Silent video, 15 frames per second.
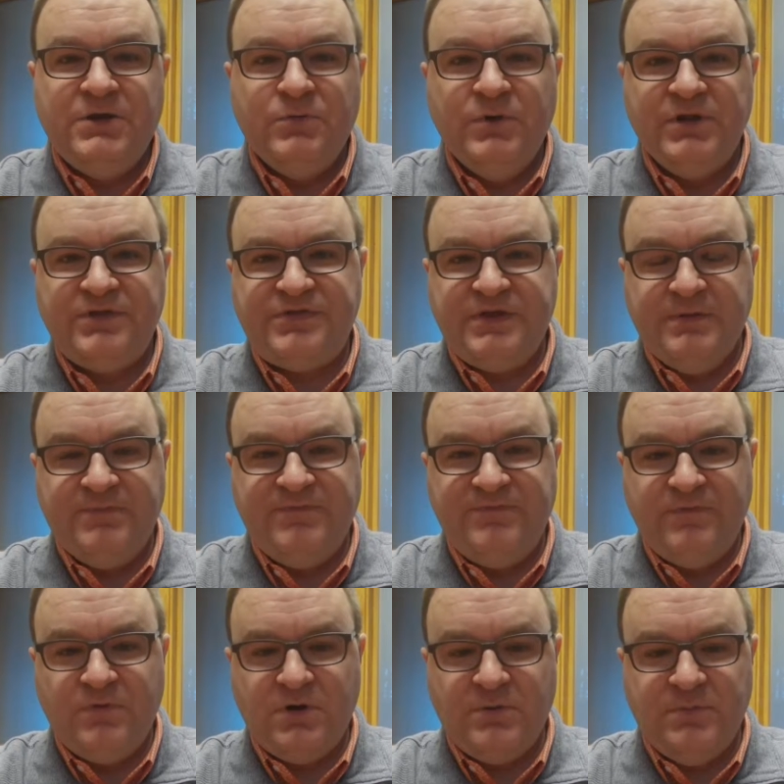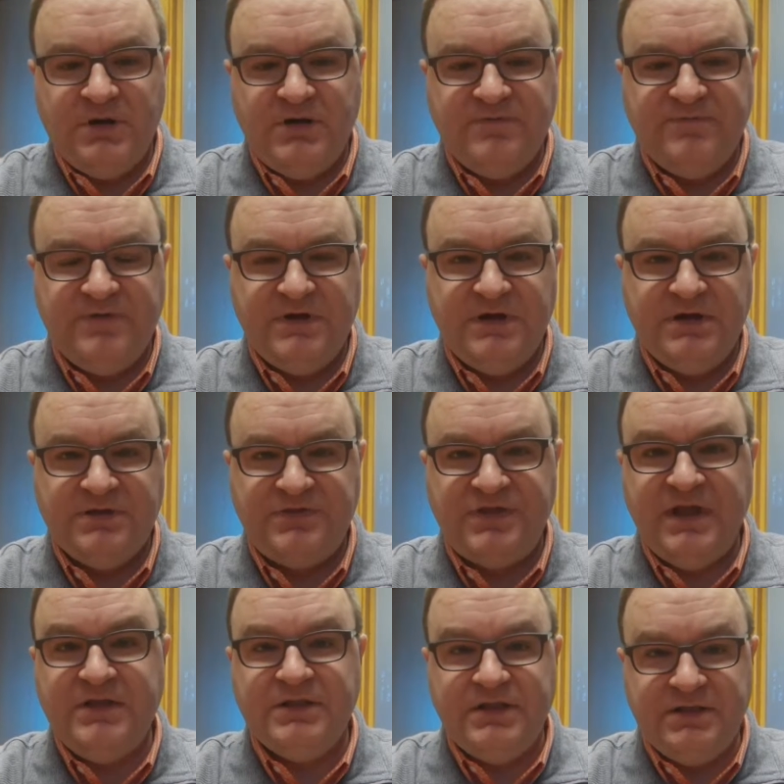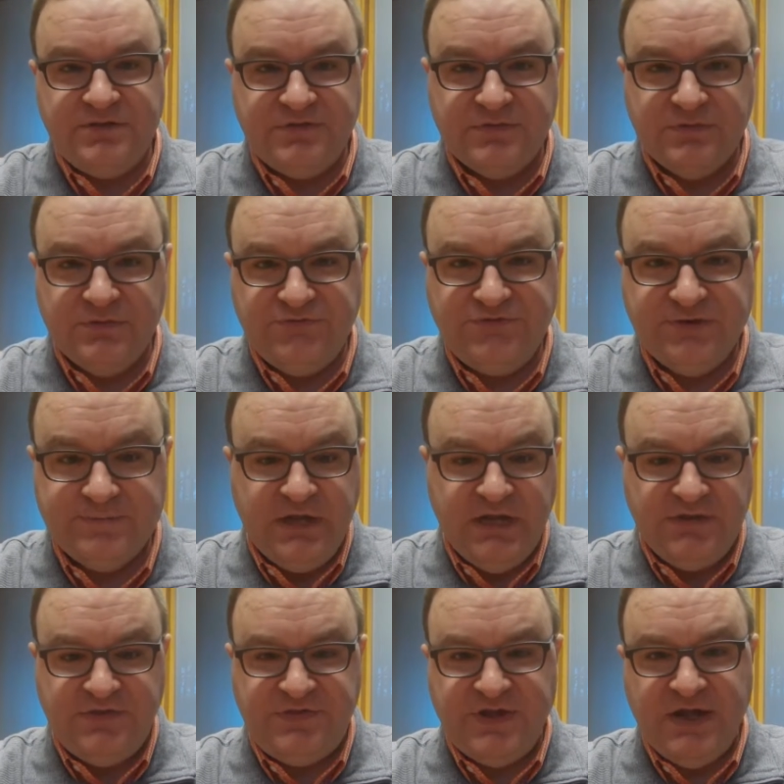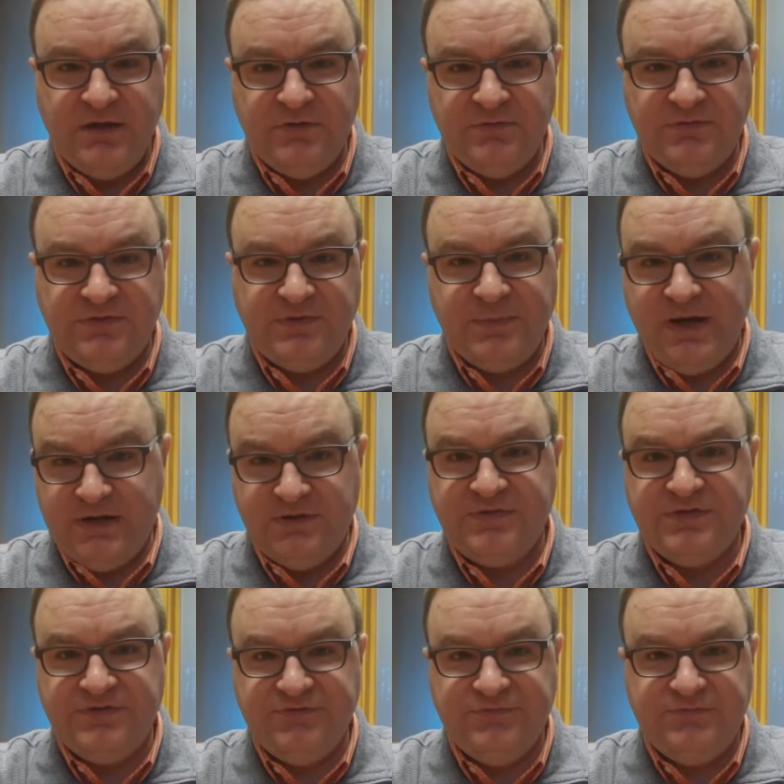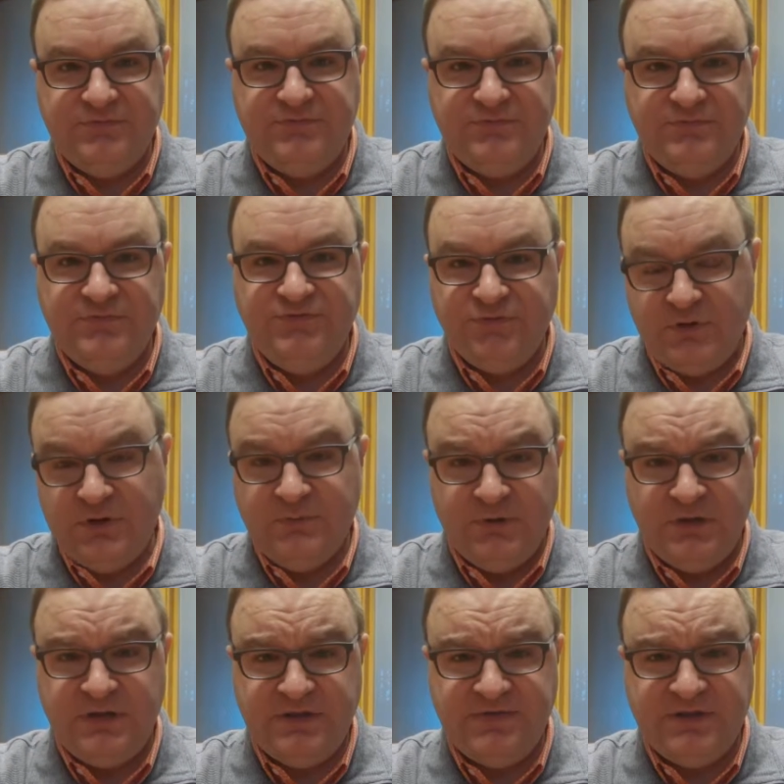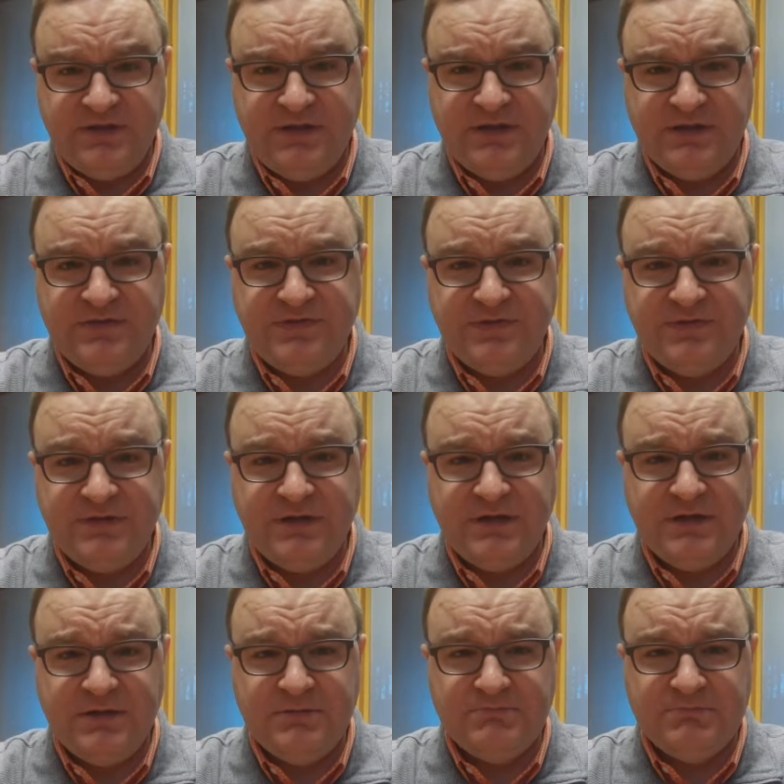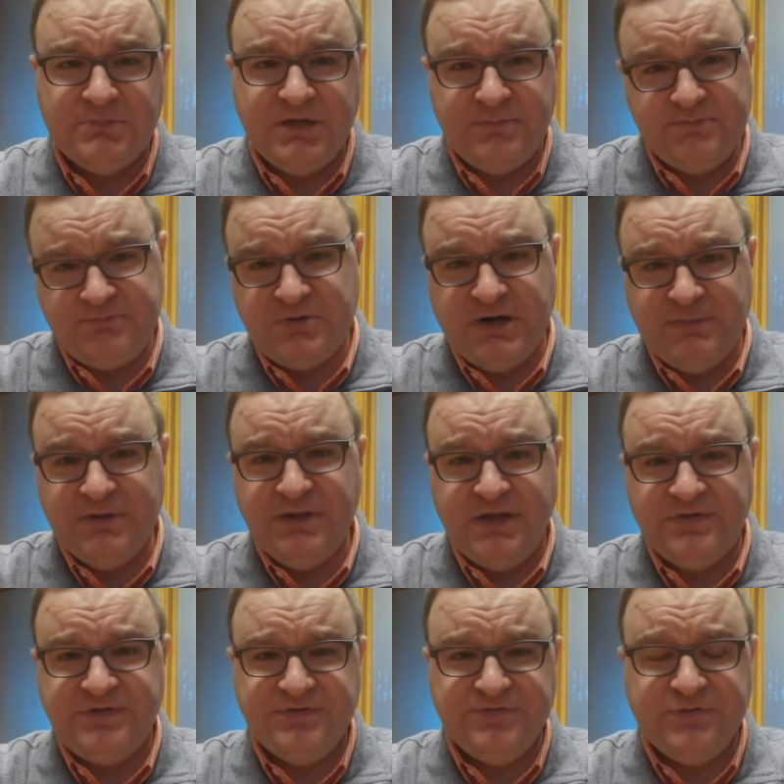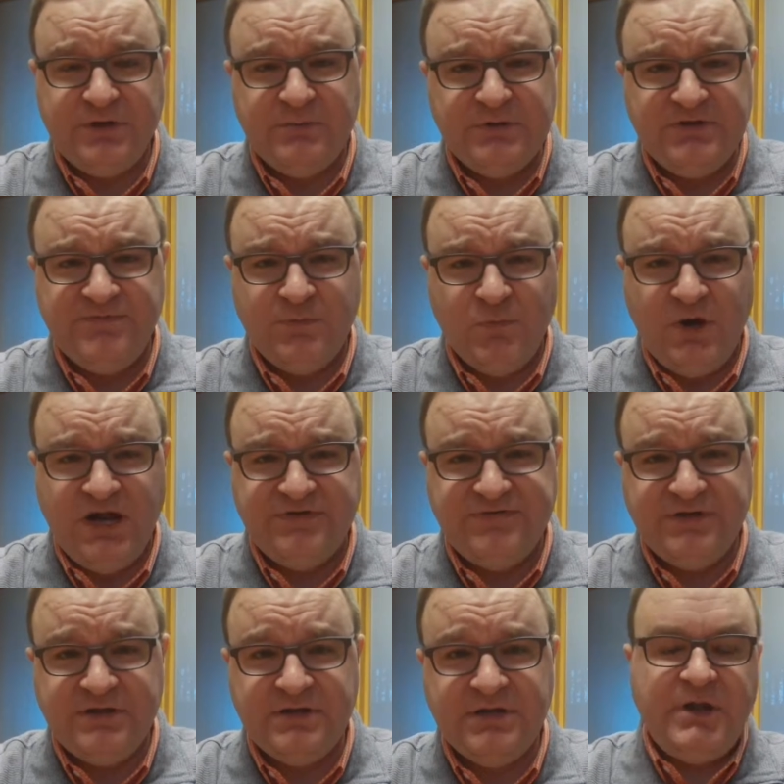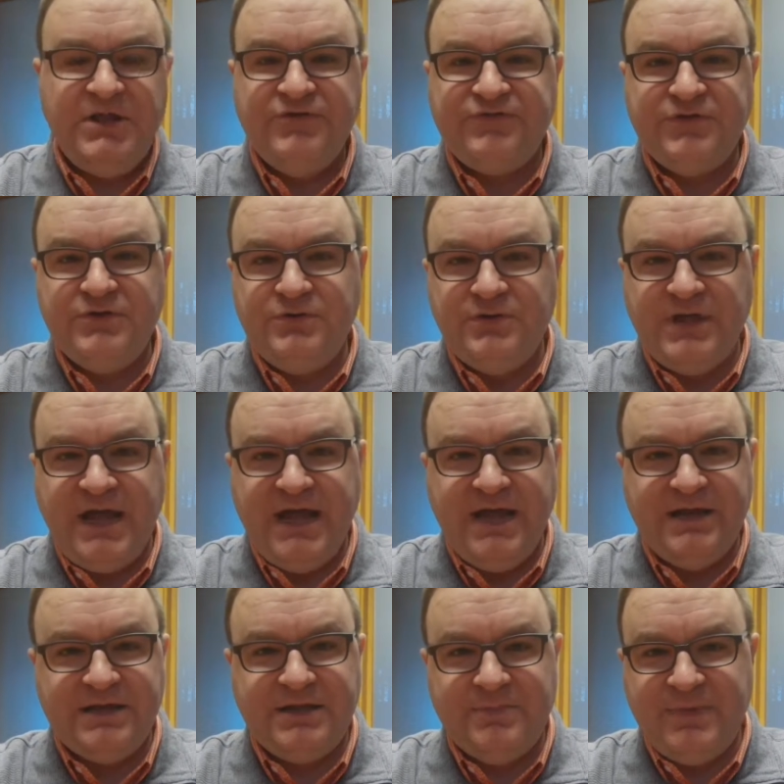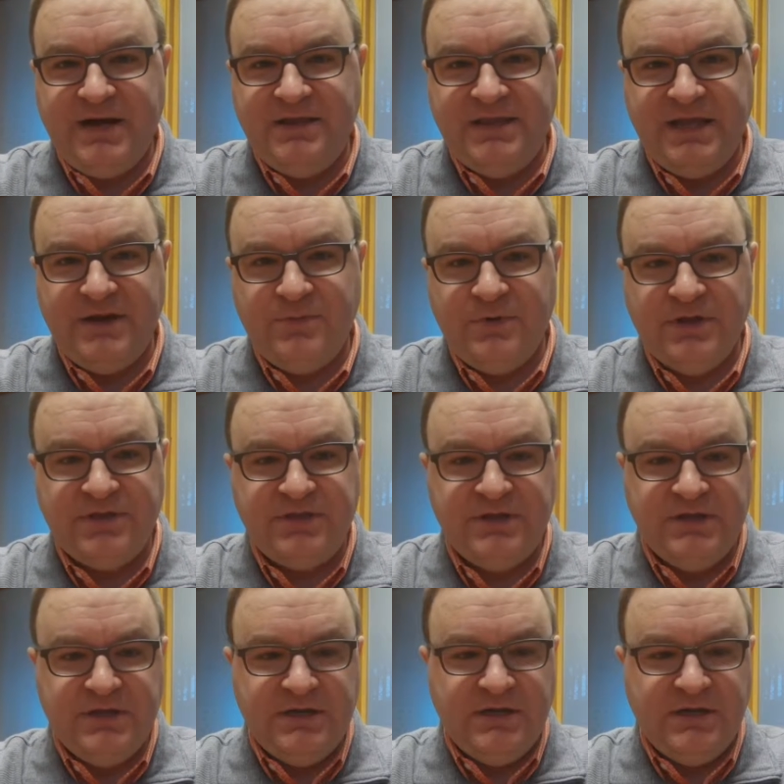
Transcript: with some form of saline solution. It sounds about as enjoyable as it is, and probably less enjoyable to even watch it. But I usually do that and combine that with